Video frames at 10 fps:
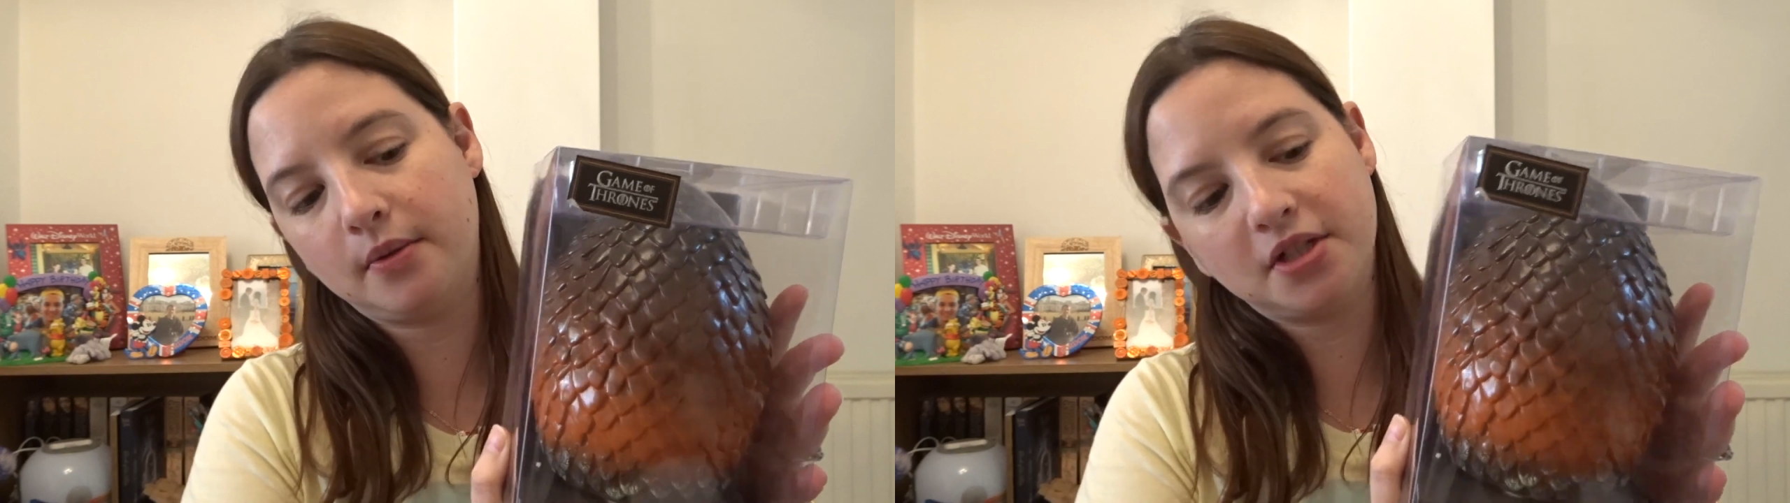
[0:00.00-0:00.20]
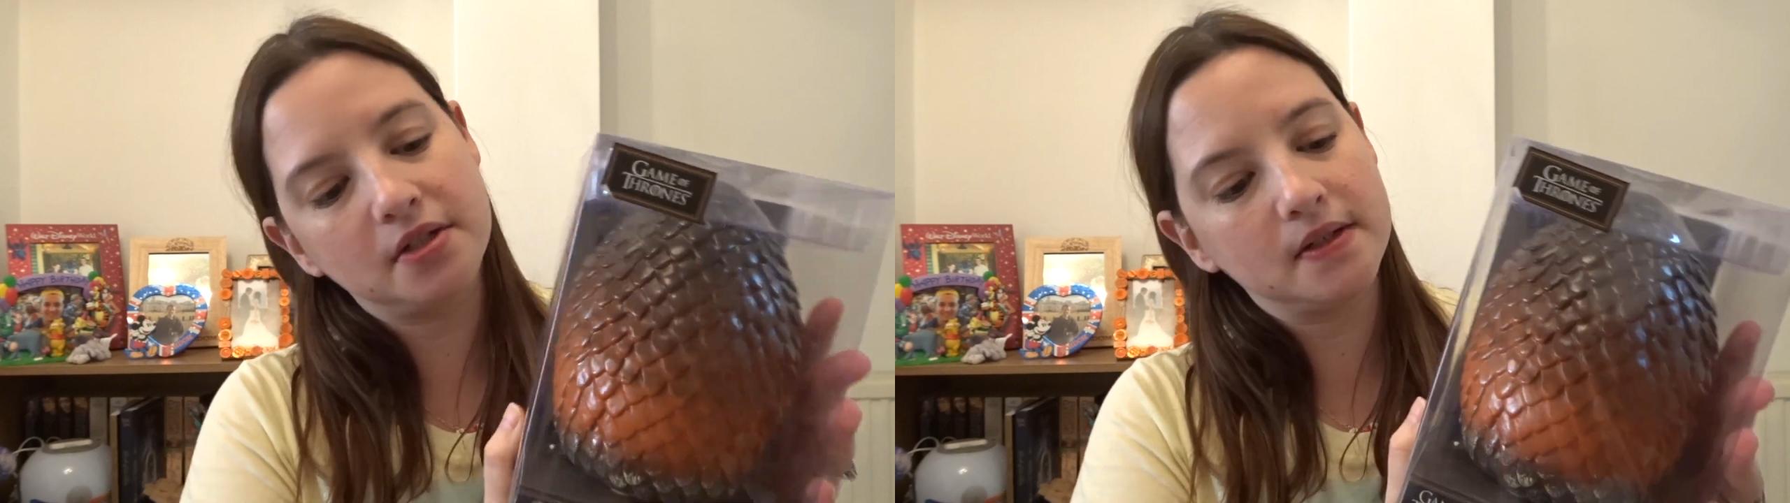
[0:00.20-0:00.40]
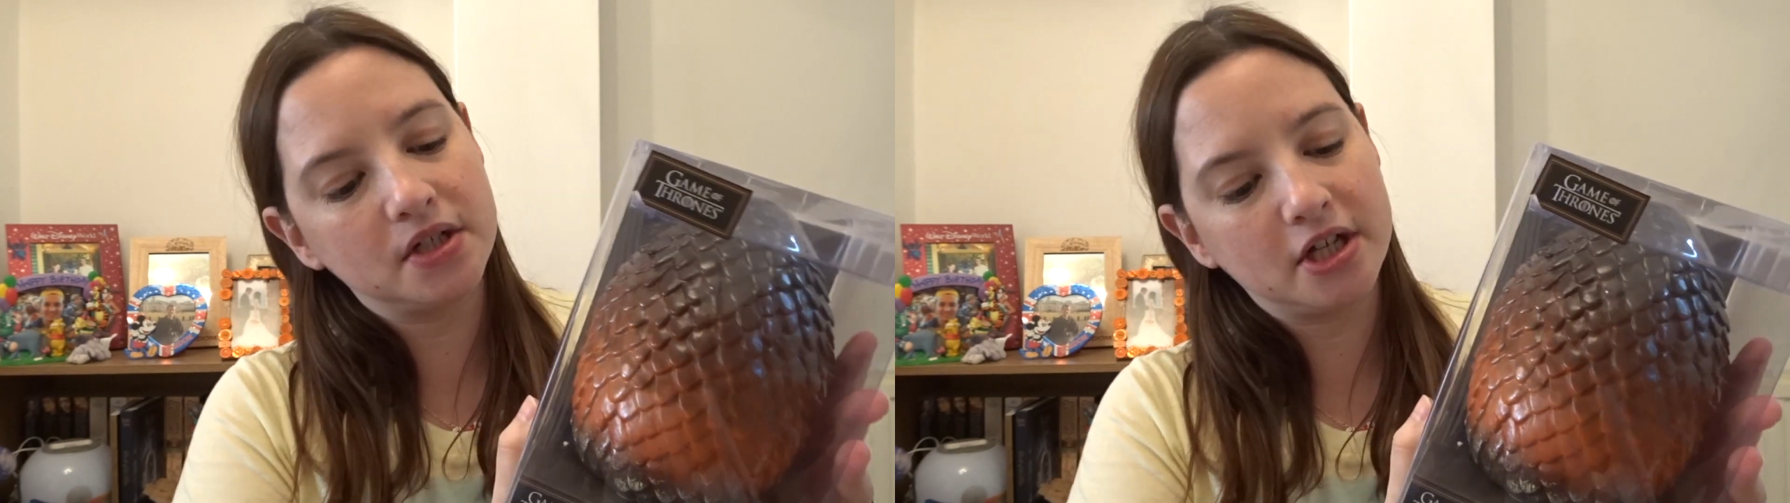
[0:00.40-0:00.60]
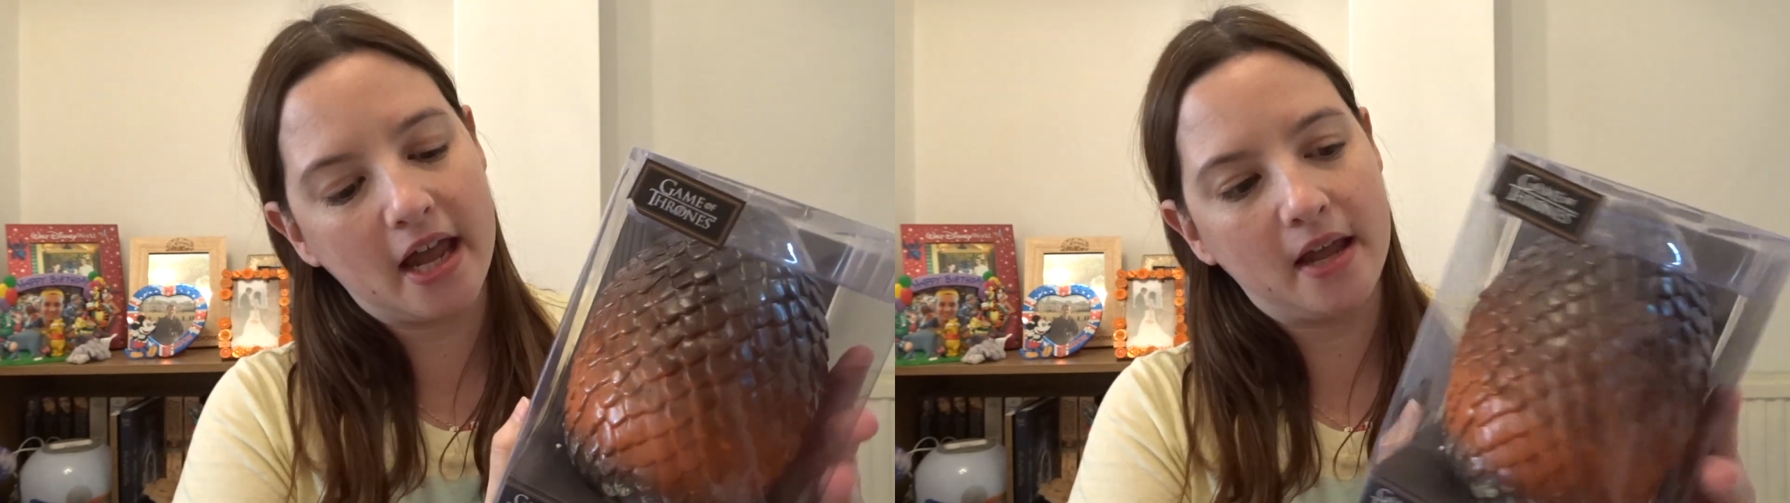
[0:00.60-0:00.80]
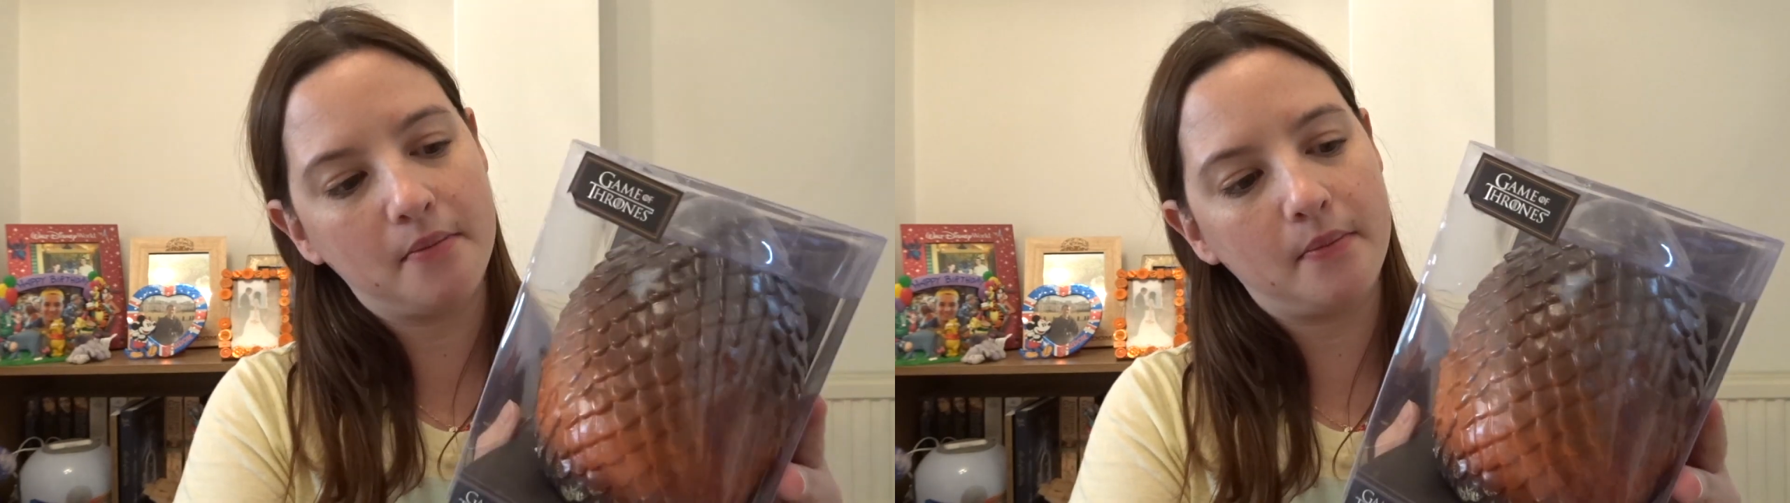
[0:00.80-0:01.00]
which is a
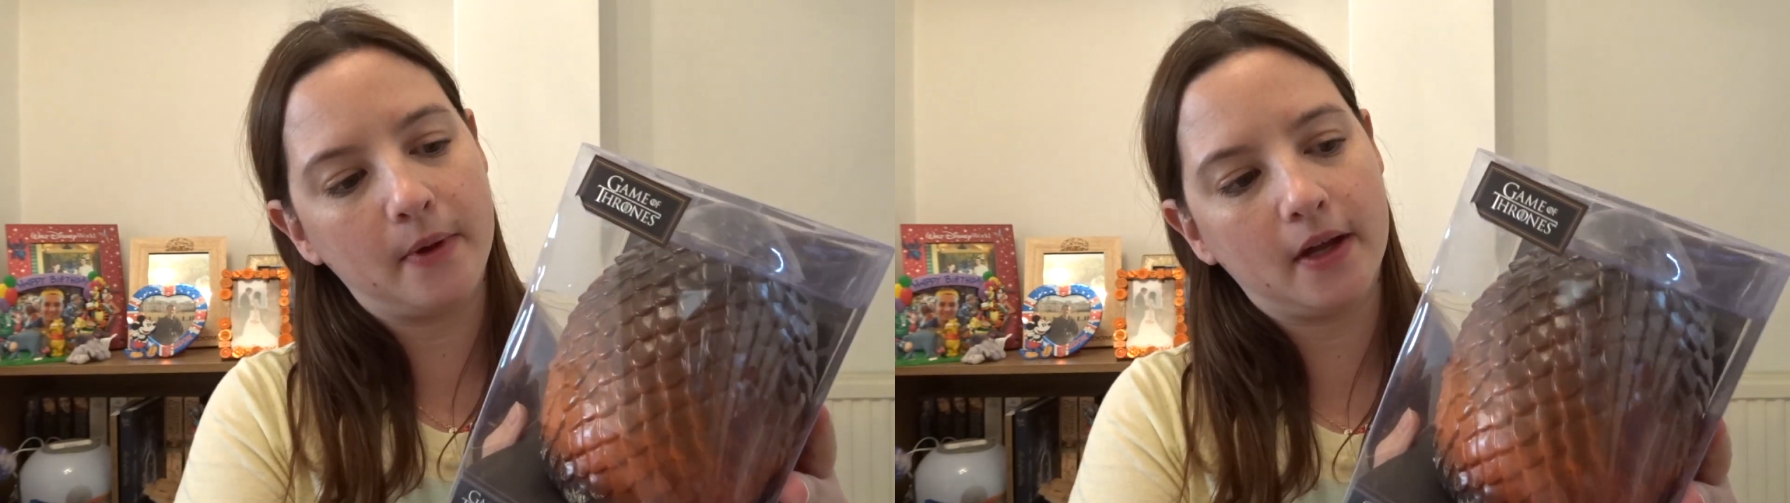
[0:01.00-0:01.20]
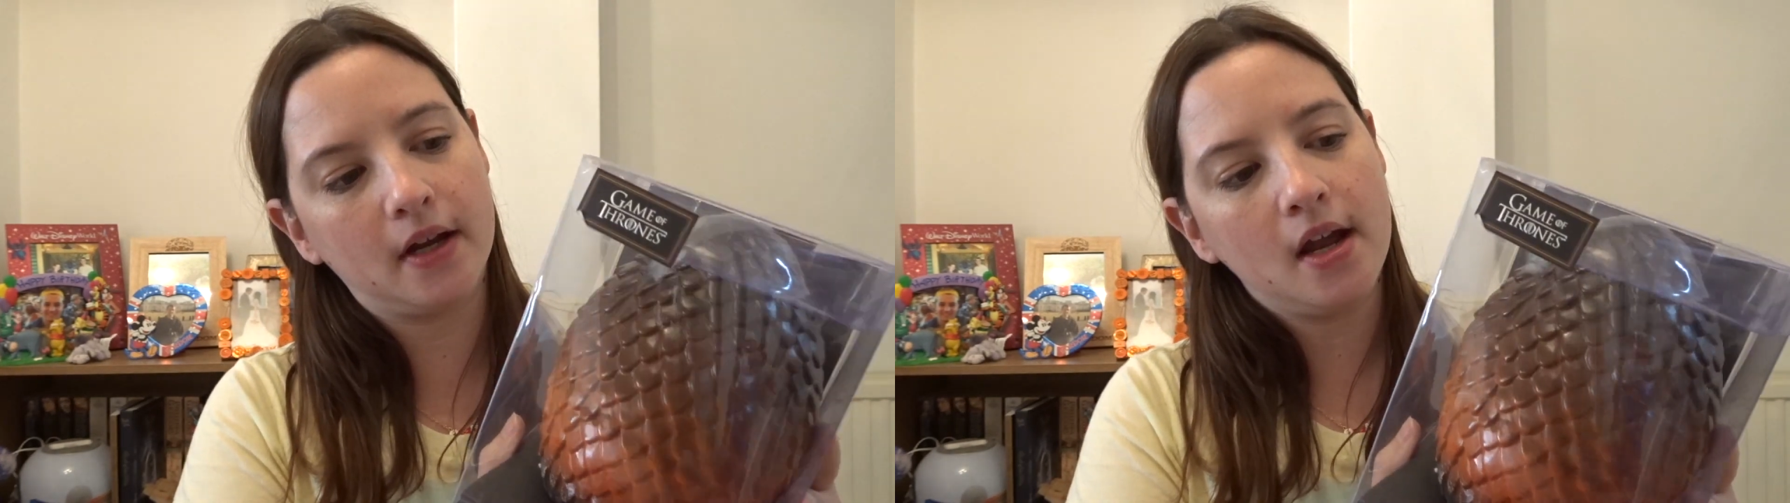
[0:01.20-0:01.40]
shame, but